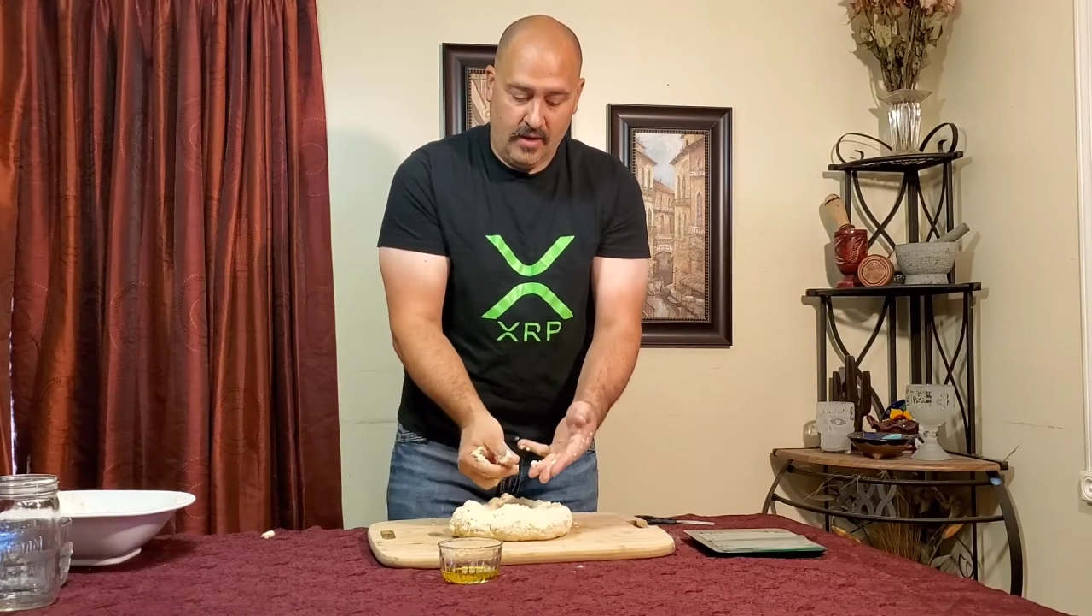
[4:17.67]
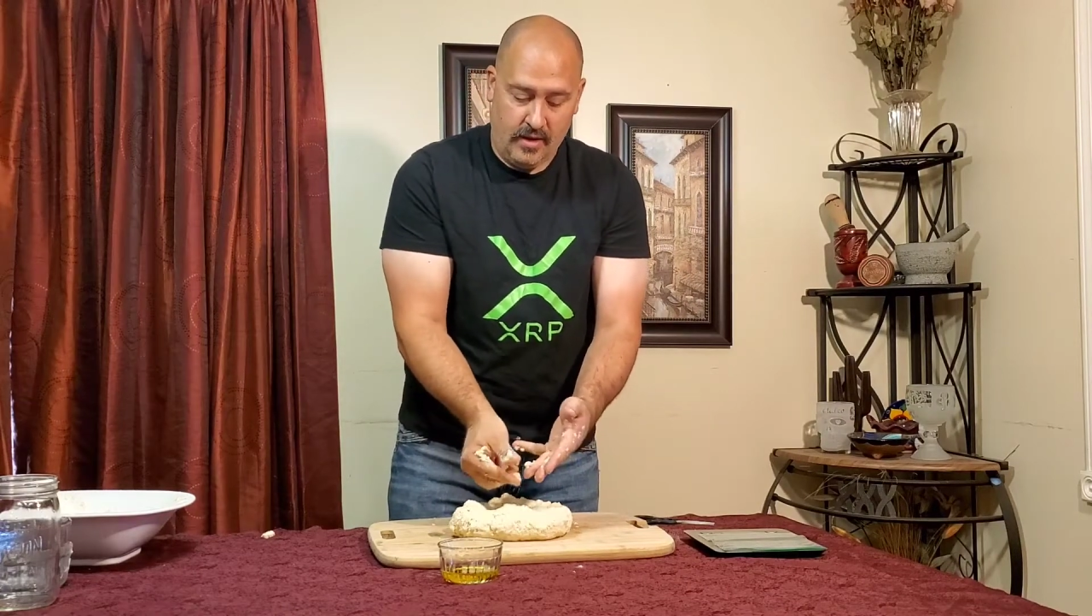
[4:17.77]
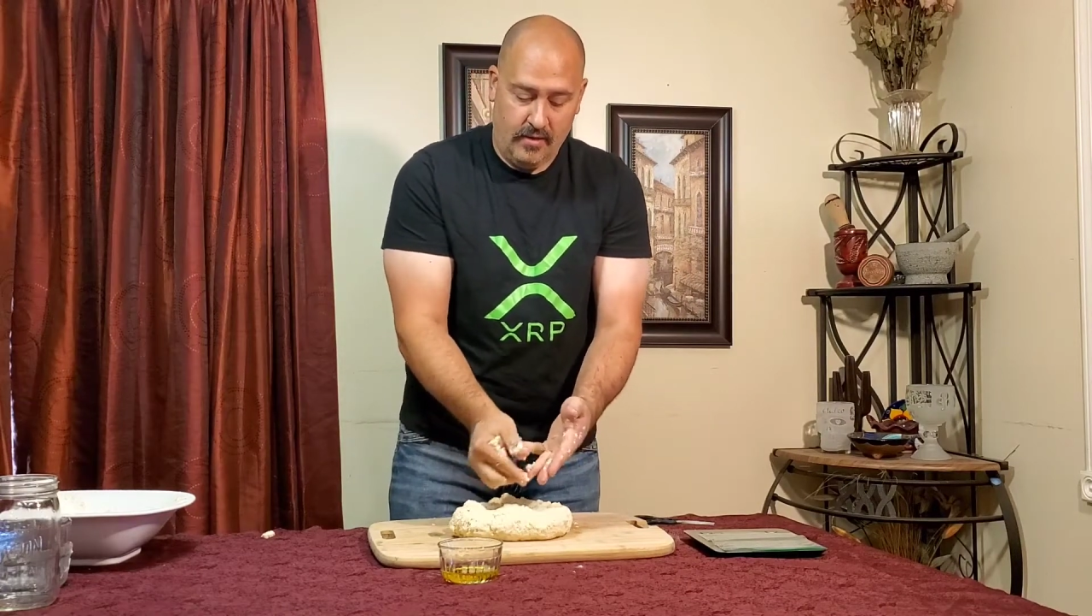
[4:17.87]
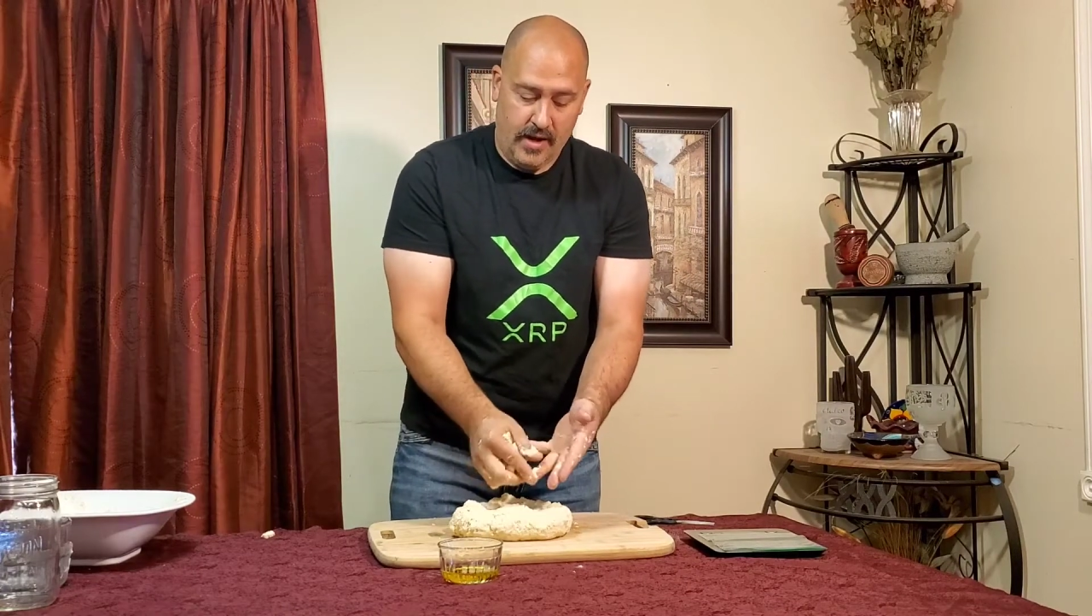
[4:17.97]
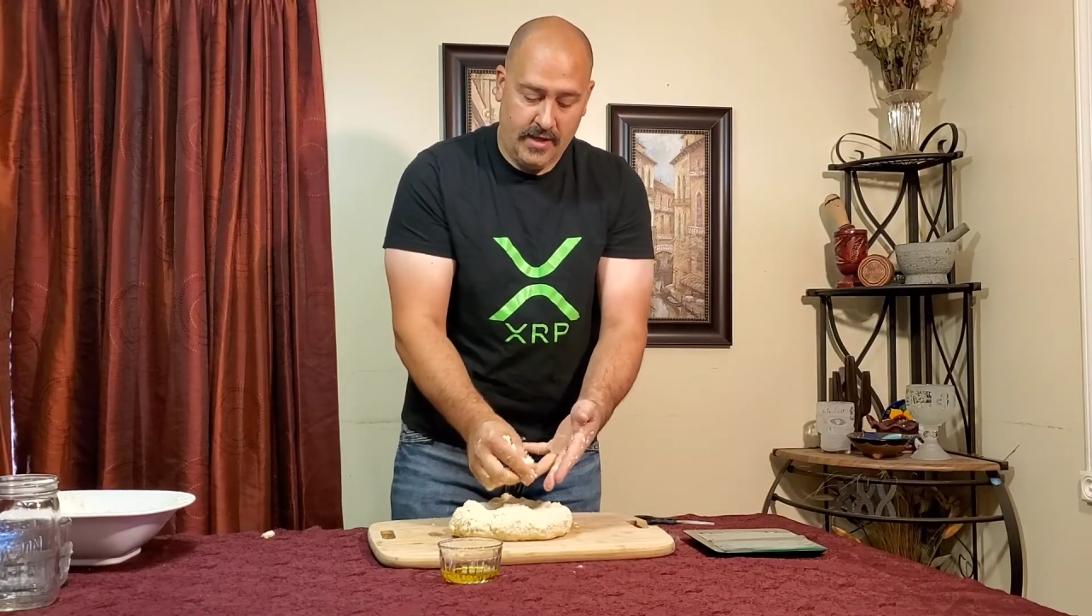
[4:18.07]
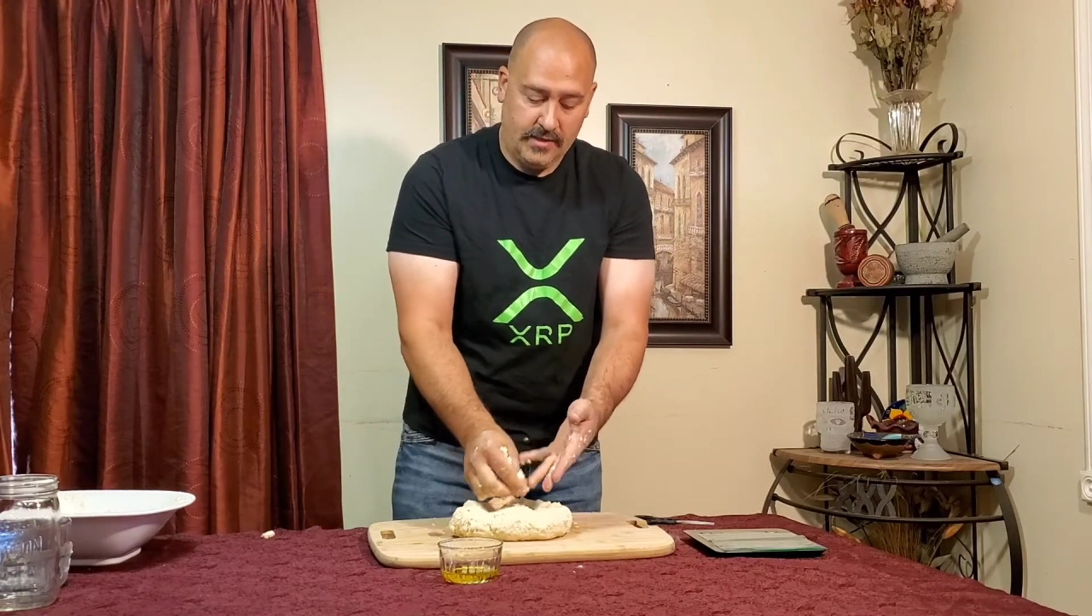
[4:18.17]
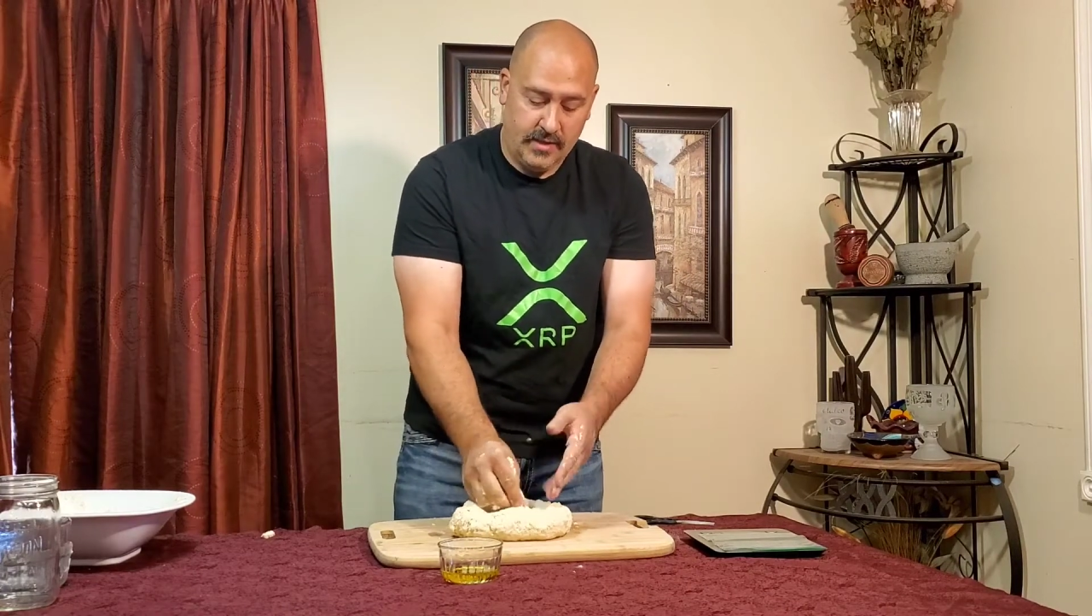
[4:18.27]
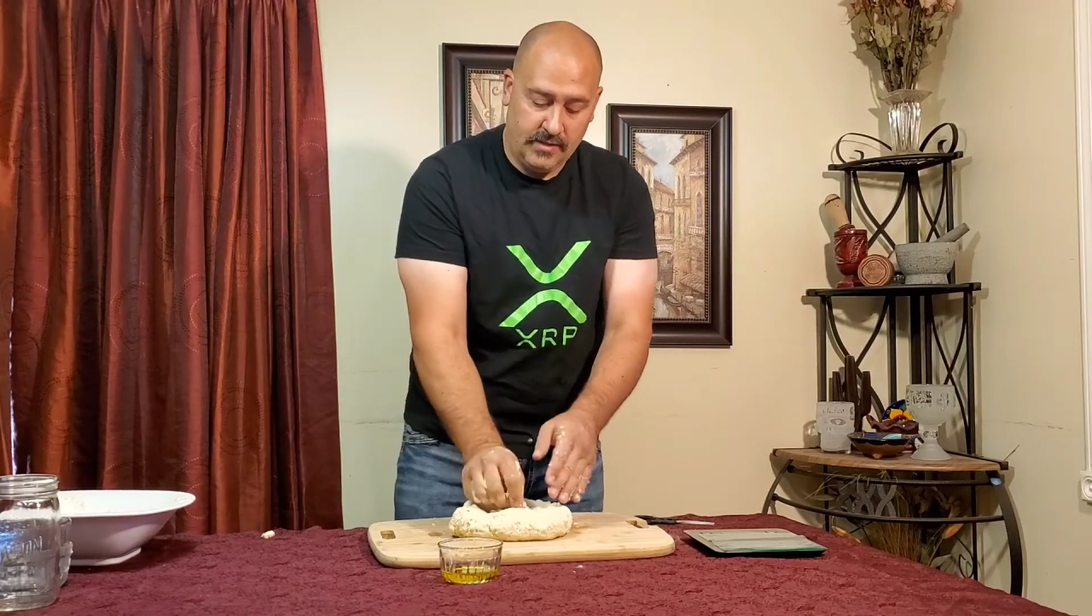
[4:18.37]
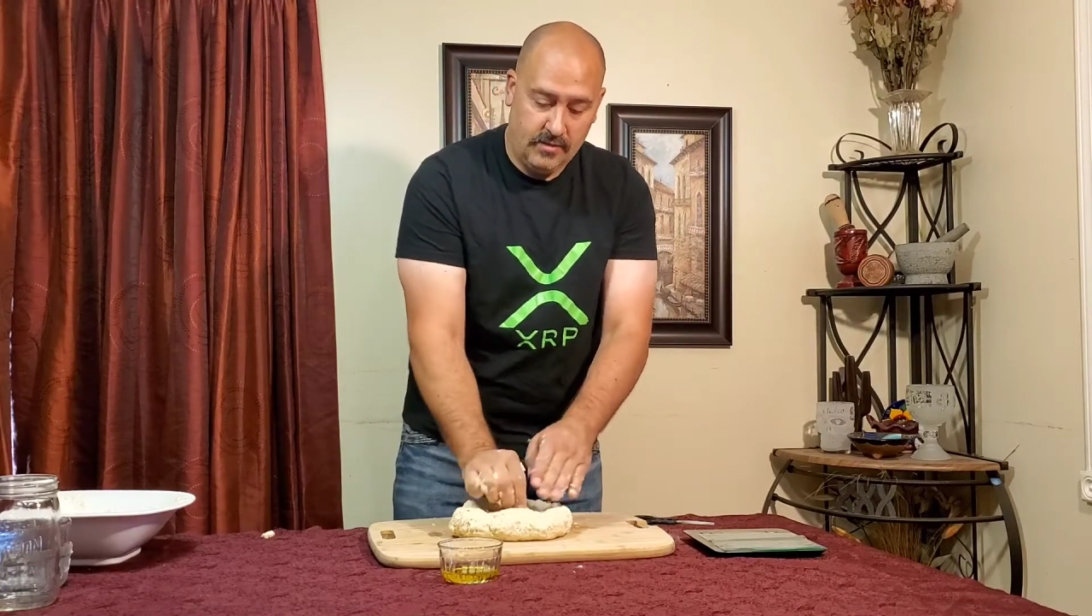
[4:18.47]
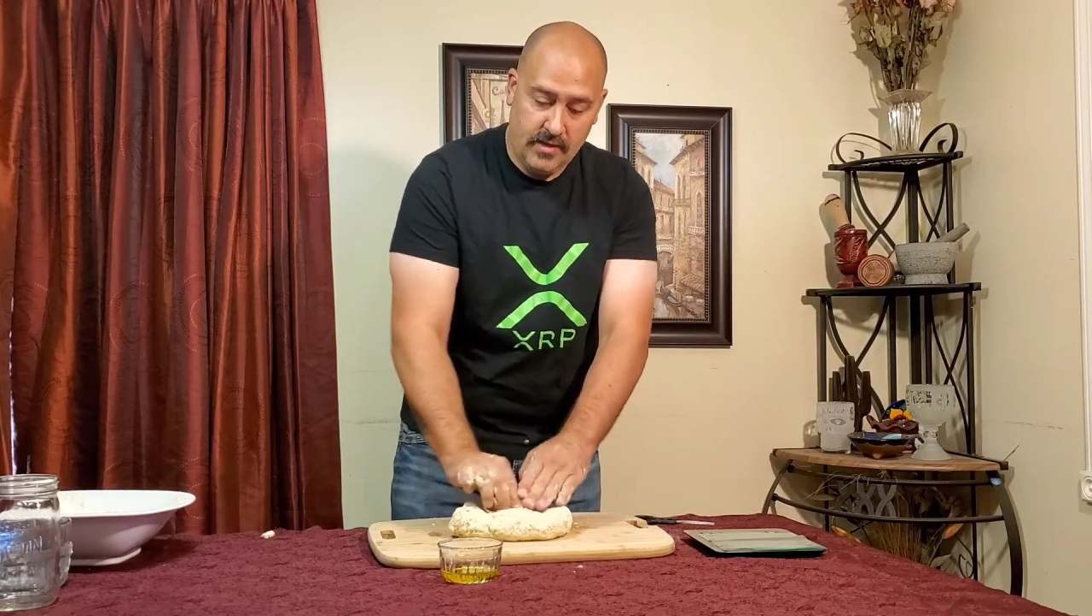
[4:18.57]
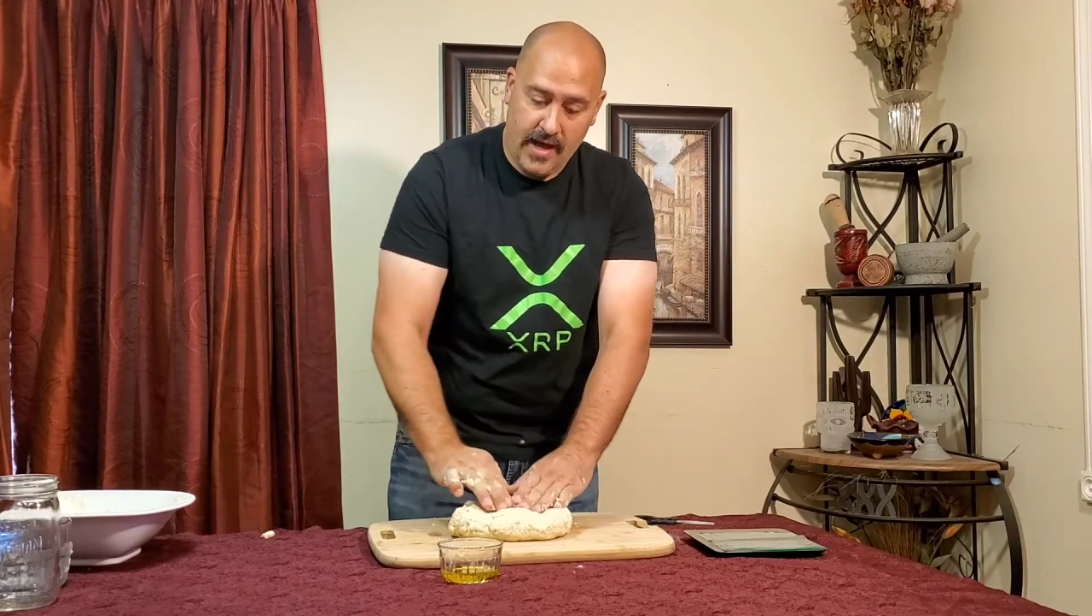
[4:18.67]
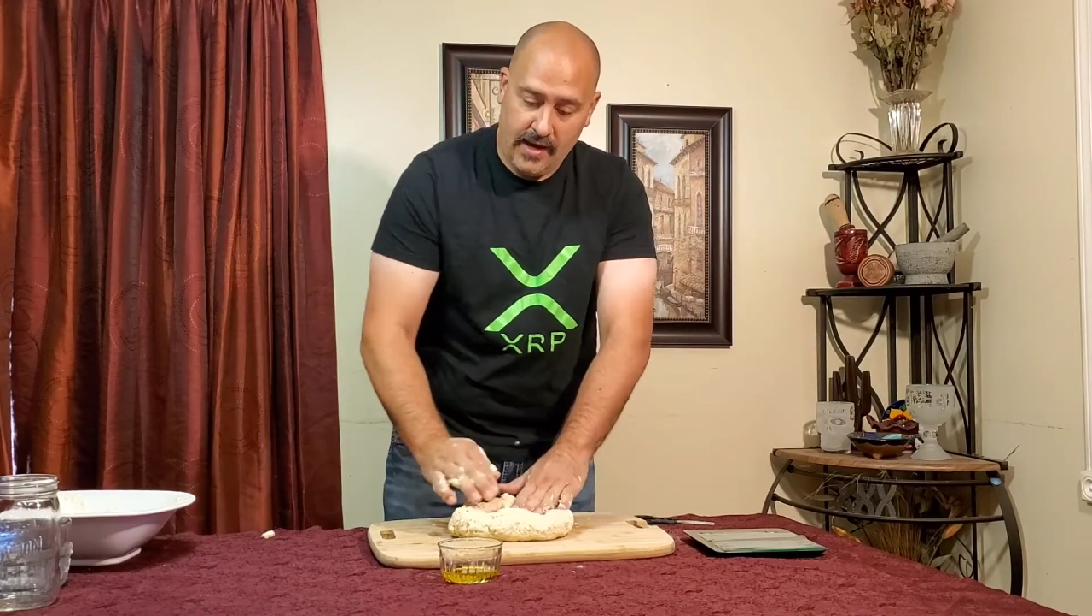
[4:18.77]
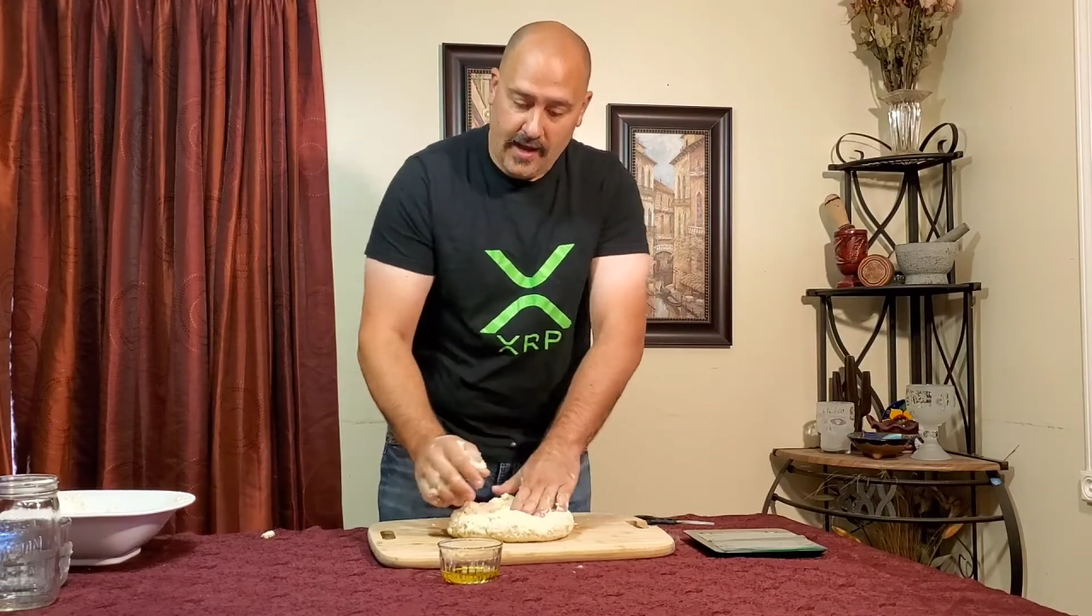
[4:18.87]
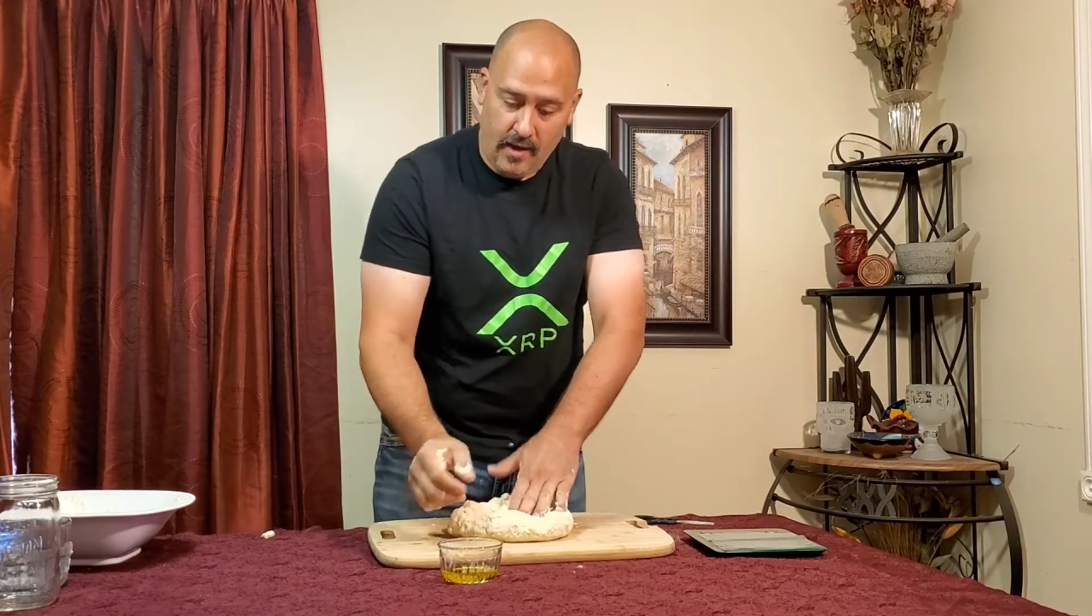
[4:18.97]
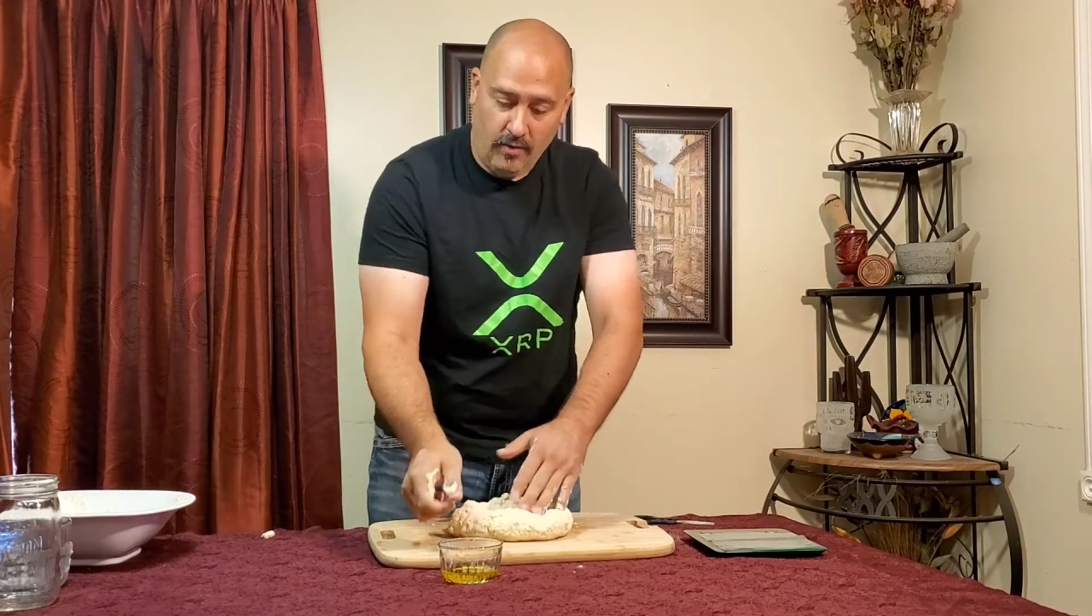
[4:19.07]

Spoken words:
Alright, so let's do that now.